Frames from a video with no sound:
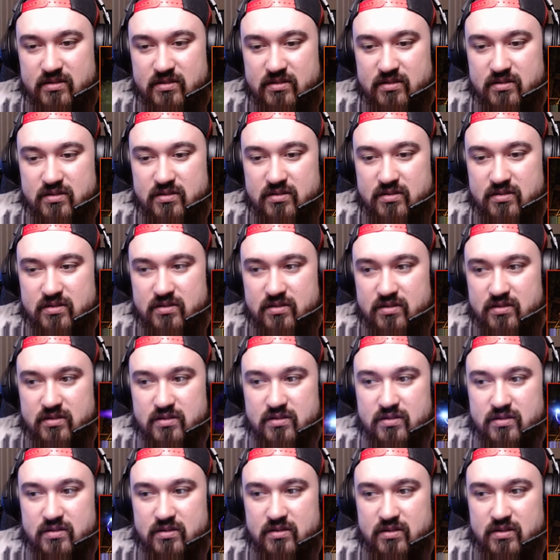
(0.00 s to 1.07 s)

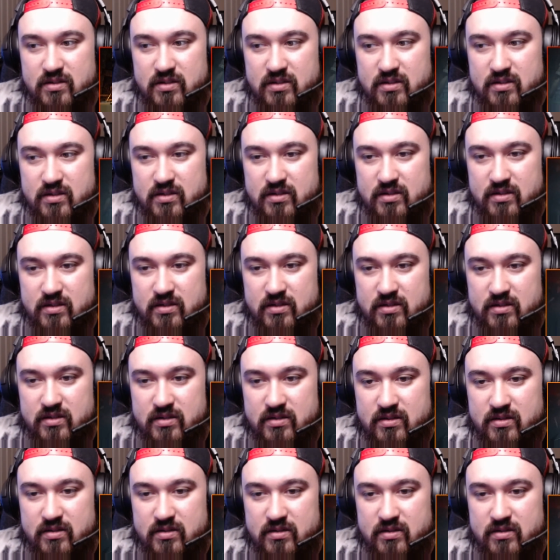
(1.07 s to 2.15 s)

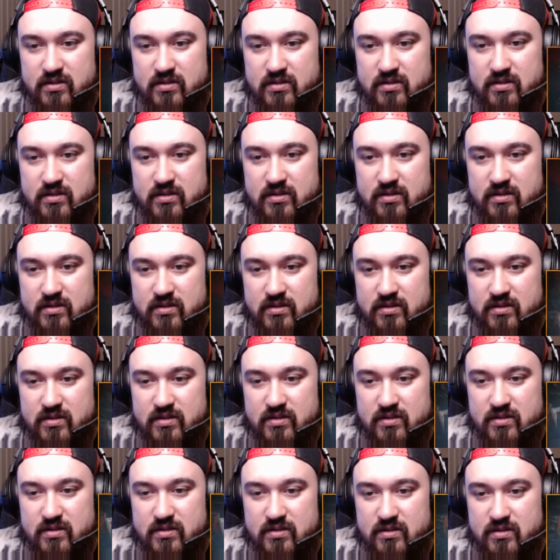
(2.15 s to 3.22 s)

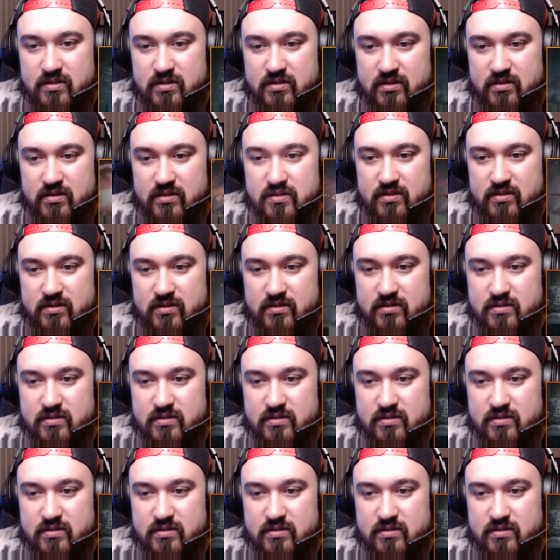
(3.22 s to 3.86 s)
(no one is talking)